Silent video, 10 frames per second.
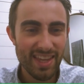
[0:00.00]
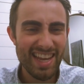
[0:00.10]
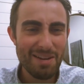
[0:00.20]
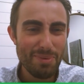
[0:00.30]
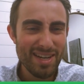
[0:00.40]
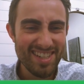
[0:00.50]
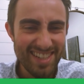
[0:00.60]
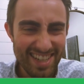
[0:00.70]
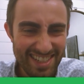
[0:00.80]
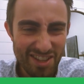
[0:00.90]
He ended up playing
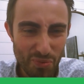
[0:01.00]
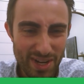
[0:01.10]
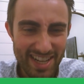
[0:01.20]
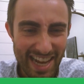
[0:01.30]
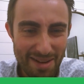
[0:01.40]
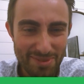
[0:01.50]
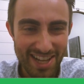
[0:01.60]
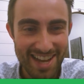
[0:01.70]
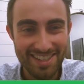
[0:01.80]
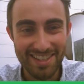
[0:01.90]
63 games
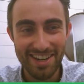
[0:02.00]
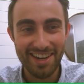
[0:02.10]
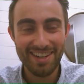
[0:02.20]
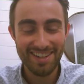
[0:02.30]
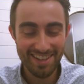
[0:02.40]
last year.